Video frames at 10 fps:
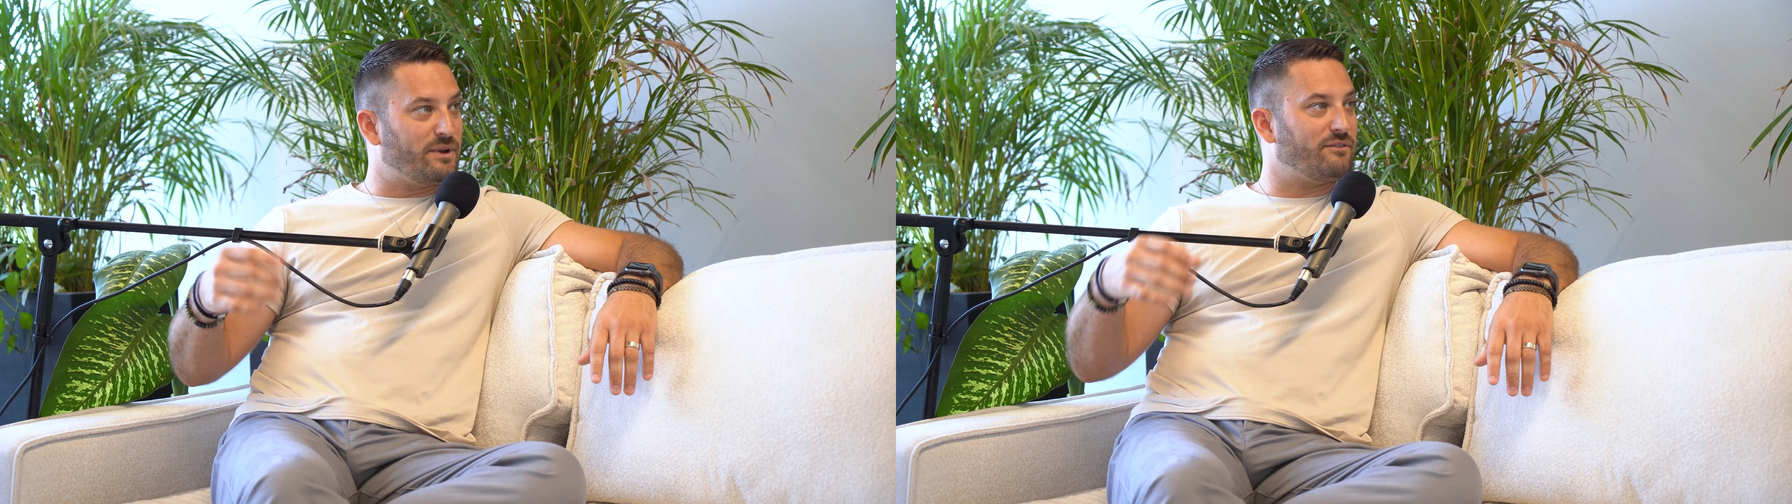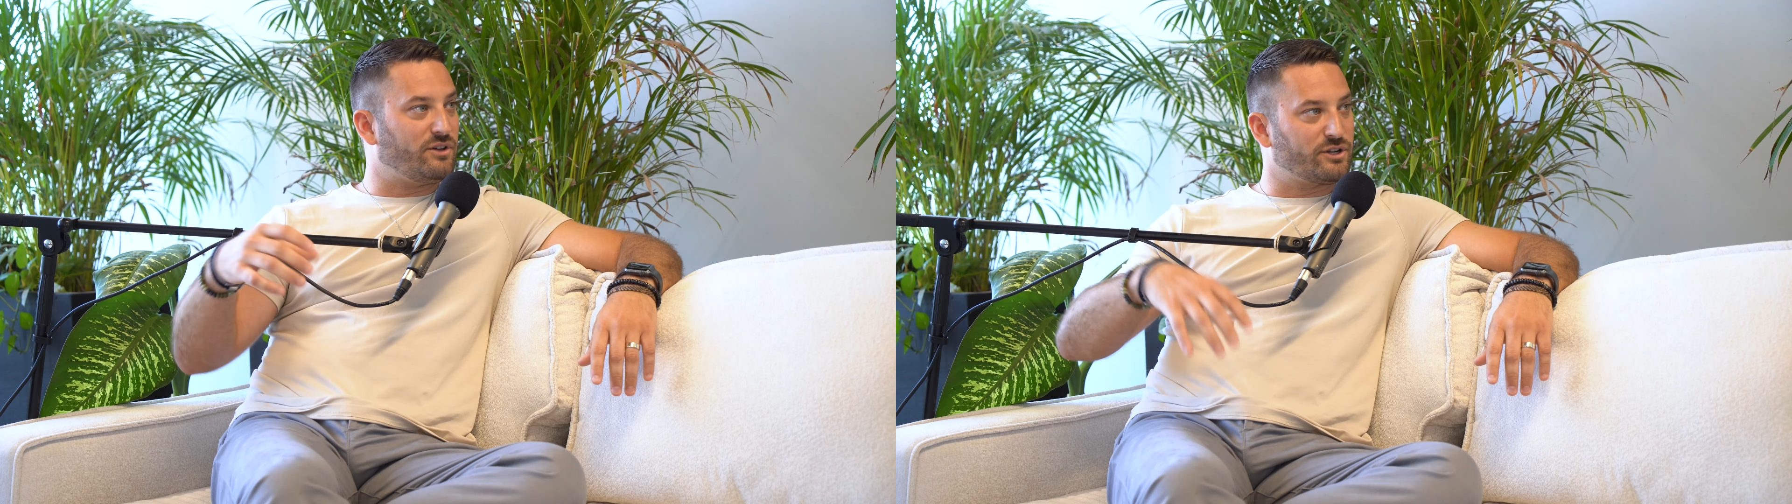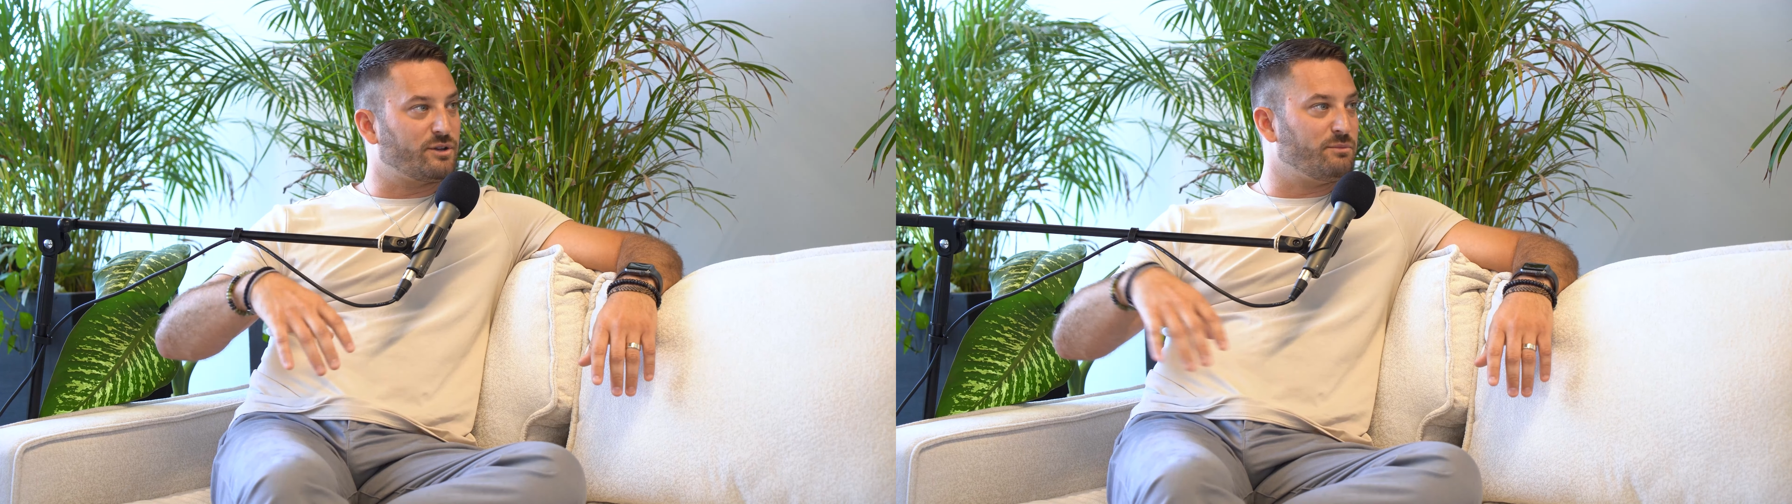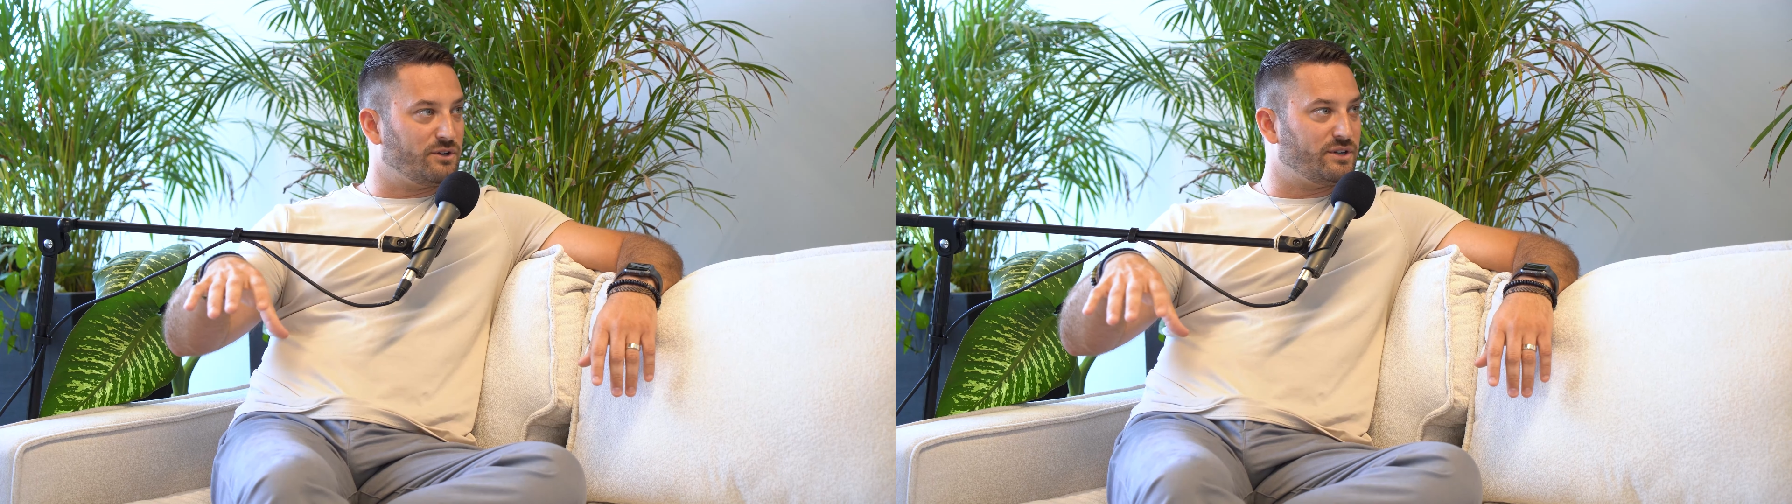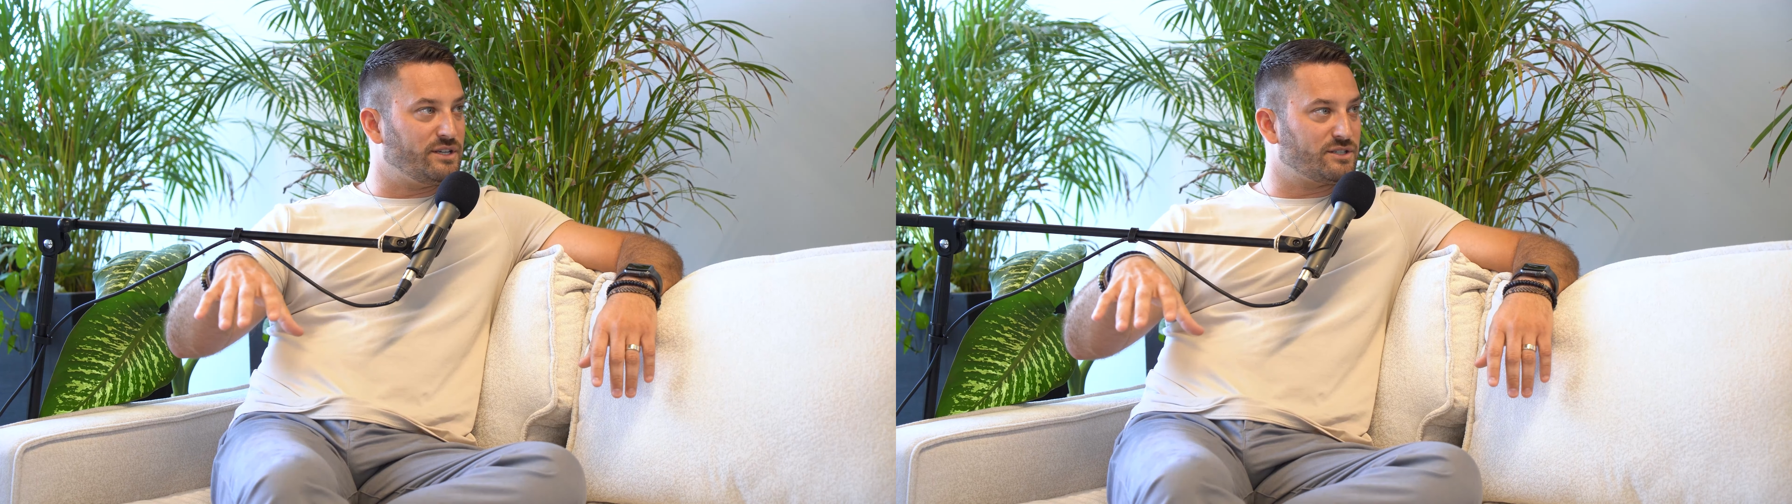you have other
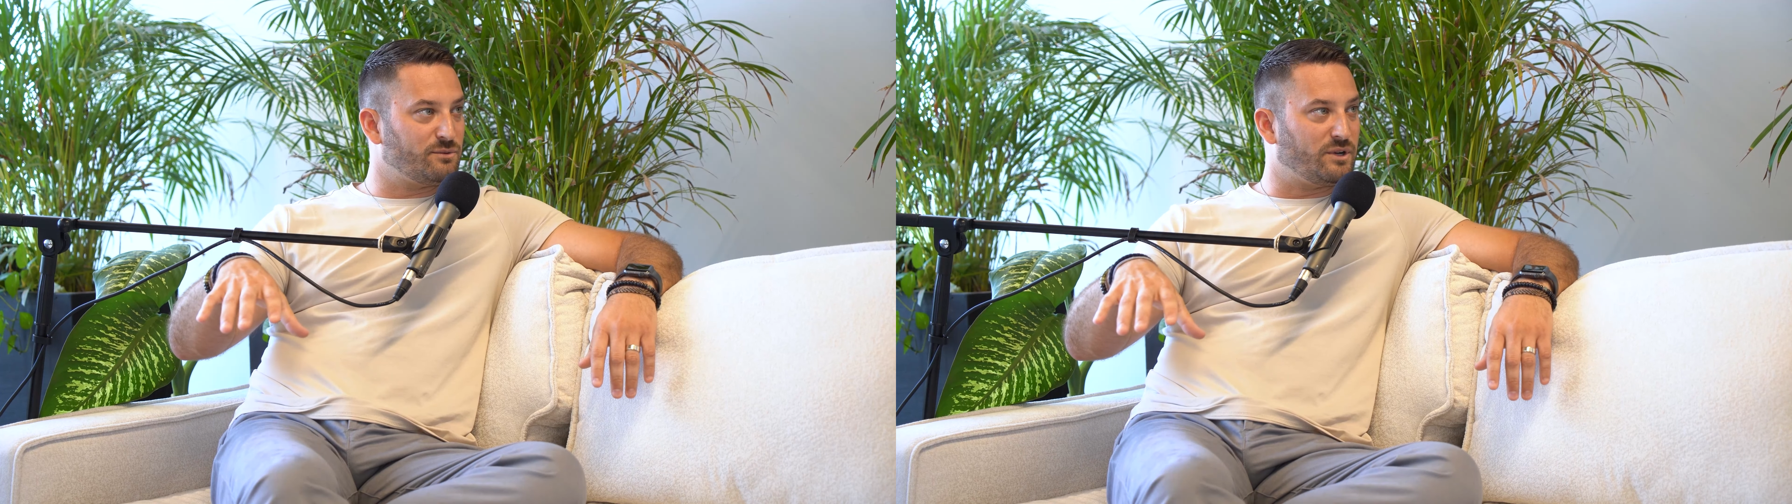communities and